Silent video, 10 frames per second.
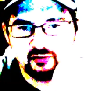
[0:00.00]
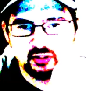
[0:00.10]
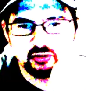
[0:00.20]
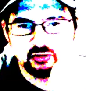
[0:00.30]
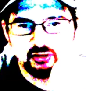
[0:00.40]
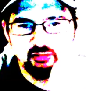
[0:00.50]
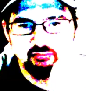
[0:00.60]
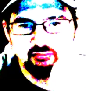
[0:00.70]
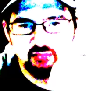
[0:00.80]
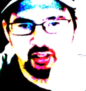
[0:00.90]
eventually.
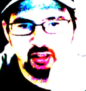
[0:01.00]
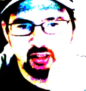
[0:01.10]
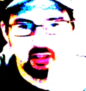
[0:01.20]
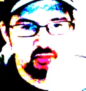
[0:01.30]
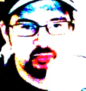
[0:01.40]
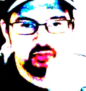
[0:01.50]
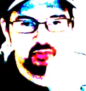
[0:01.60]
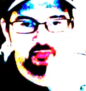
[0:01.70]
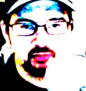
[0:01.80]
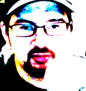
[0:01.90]
Uh, you read
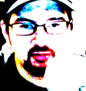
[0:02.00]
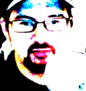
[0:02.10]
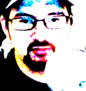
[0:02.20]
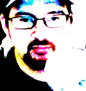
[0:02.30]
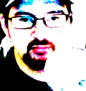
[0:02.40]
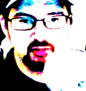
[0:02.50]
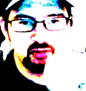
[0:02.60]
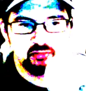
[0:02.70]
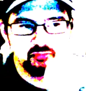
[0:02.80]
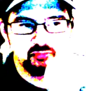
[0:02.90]
your books. You
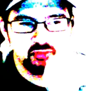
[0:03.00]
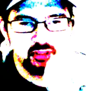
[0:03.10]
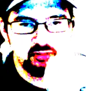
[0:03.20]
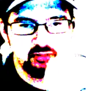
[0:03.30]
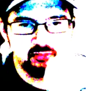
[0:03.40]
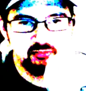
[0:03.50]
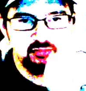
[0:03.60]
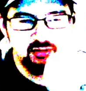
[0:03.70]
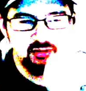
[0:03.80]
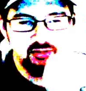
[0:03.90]
know, try to
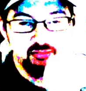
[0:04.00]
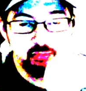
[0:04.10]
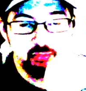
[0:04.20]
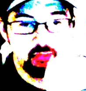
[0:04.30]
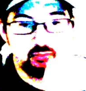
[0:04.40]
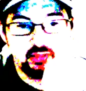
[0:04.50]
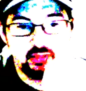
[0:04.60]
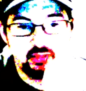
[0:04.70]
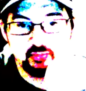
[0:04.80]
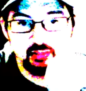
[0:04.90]
people
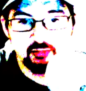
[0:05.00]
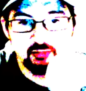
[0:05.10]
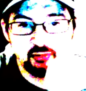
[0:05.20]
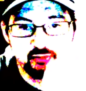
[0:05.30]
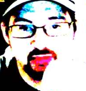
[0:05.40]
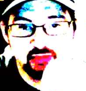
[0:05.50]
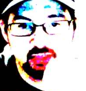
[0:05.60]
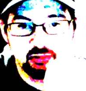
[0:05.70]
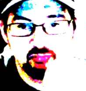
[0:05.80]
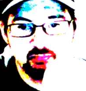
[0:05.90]
watch maybe for
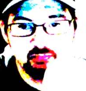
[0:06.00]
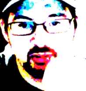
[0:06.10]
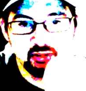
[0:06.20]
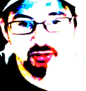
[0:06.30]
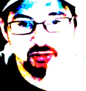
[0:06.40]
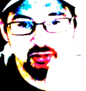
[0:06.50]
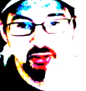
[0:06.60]
entertainment, but